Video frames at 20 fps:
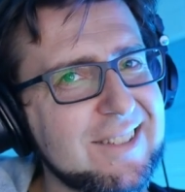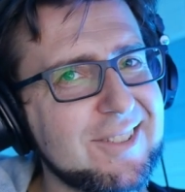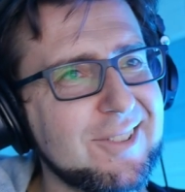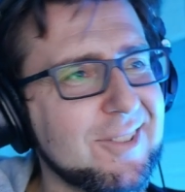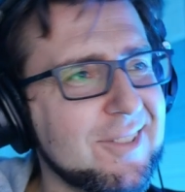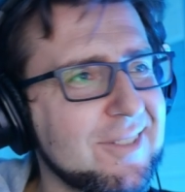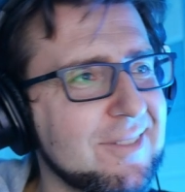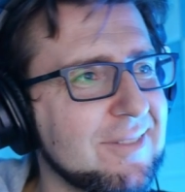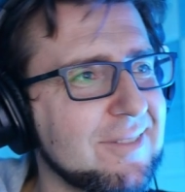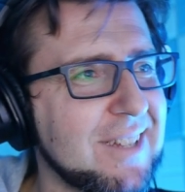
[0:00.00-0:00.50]

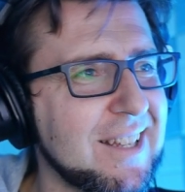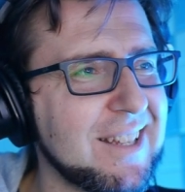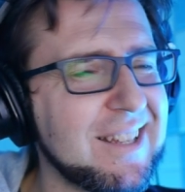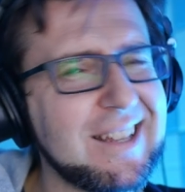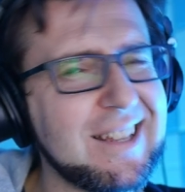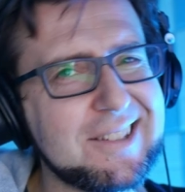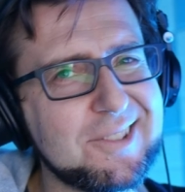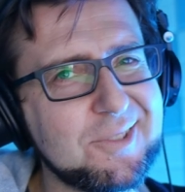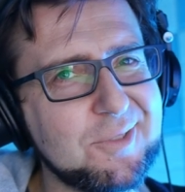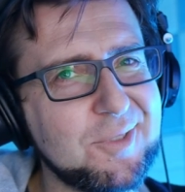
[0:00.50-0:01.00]
not
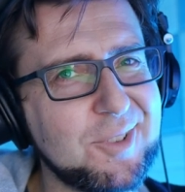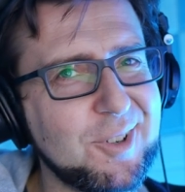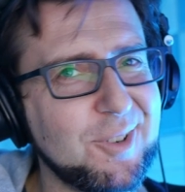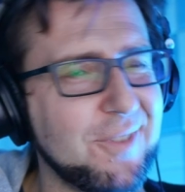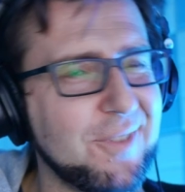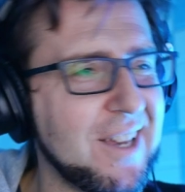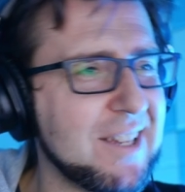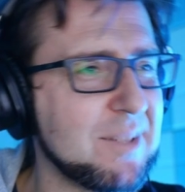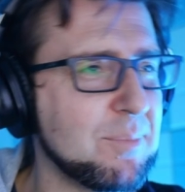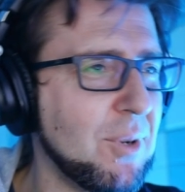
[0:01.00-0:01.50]
a very
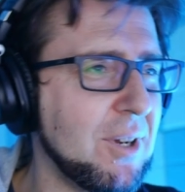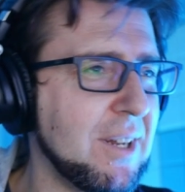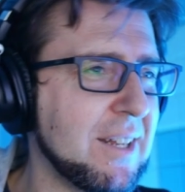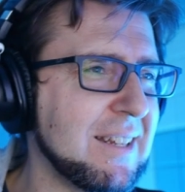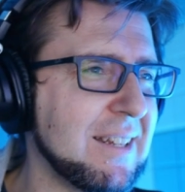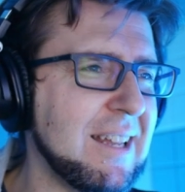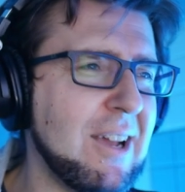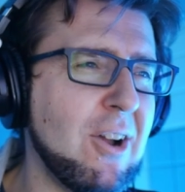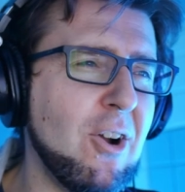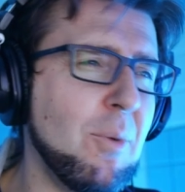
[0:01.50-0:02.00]
fast bullet.
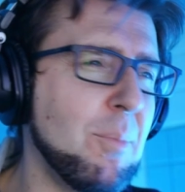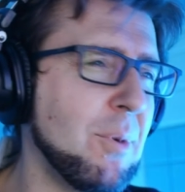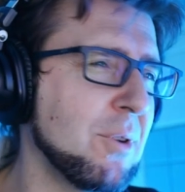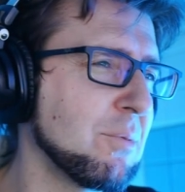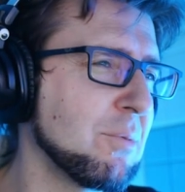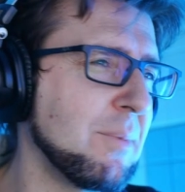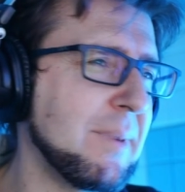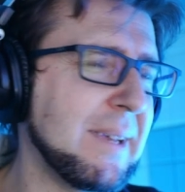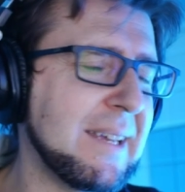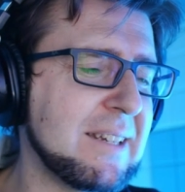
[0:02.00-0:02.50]
How about
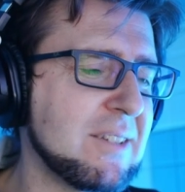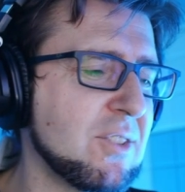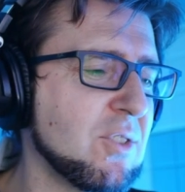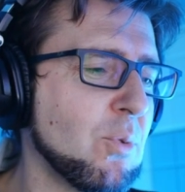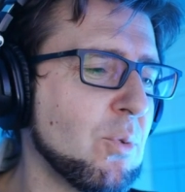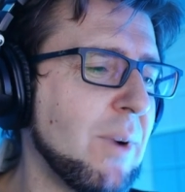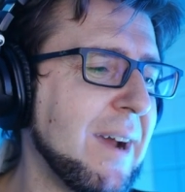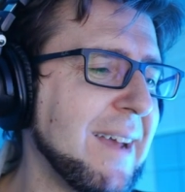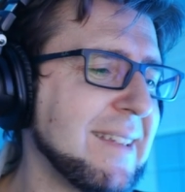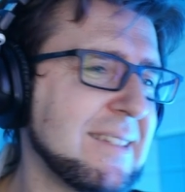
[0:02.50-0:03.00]
we make it
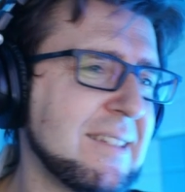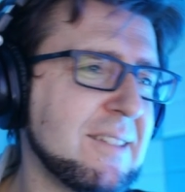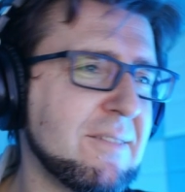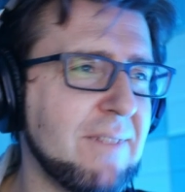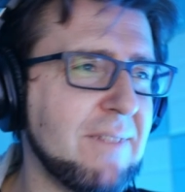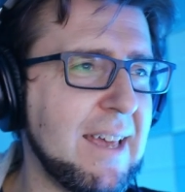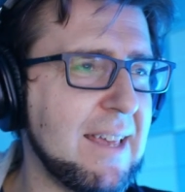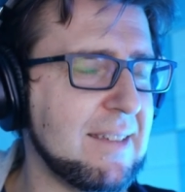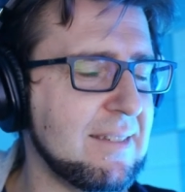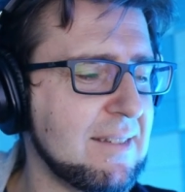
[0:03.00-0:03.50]
twice as
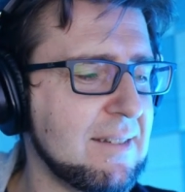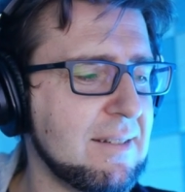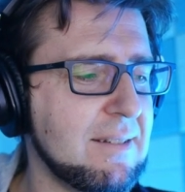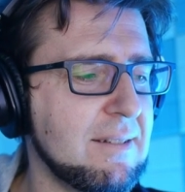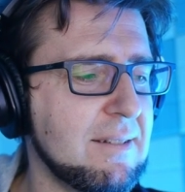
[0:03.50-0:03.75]
fast?